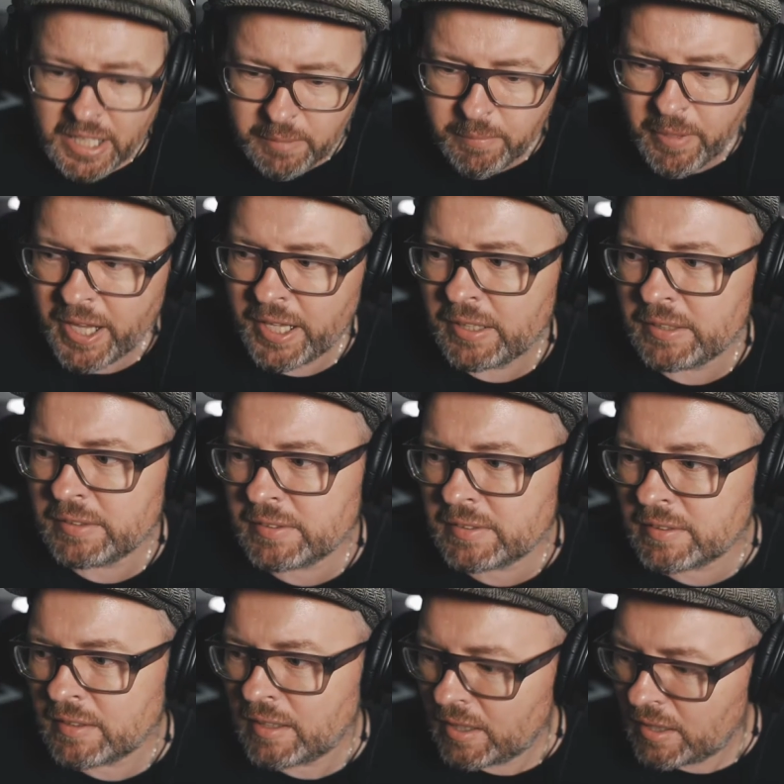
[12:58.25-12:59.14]

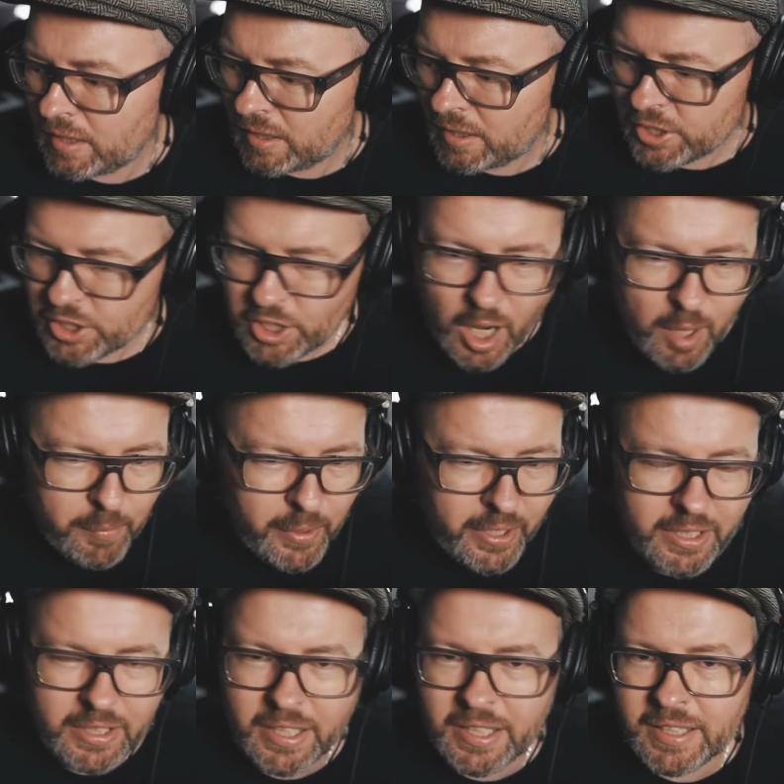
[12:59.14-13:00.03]
Emails,
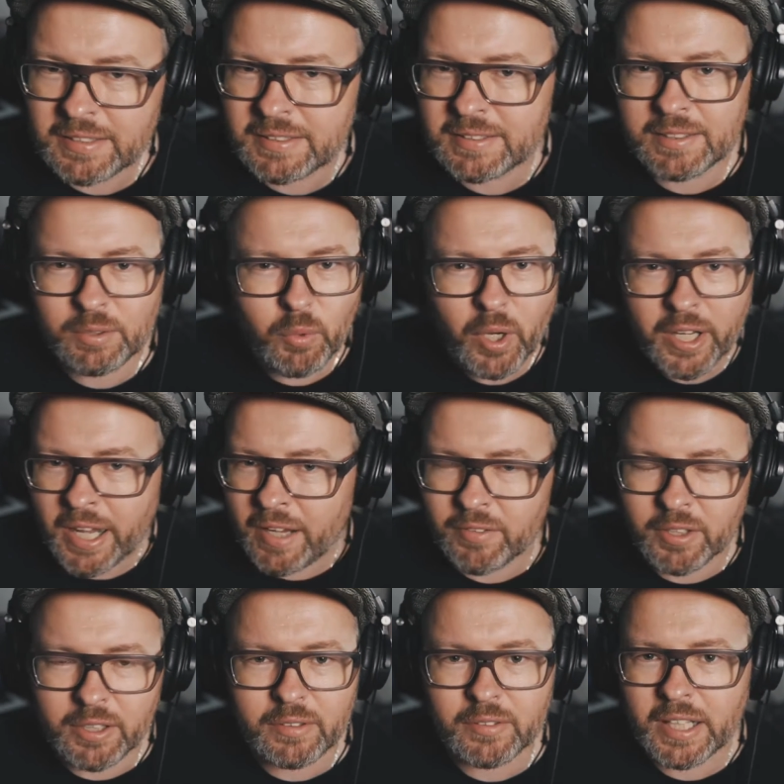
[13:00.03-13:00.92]
shopping lists,
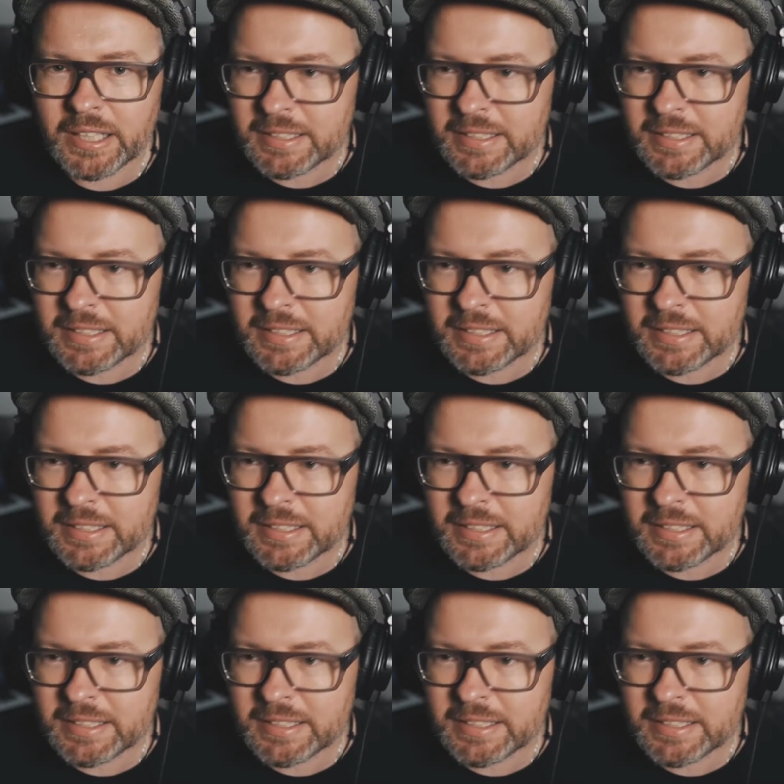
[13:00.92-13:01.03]
whatever.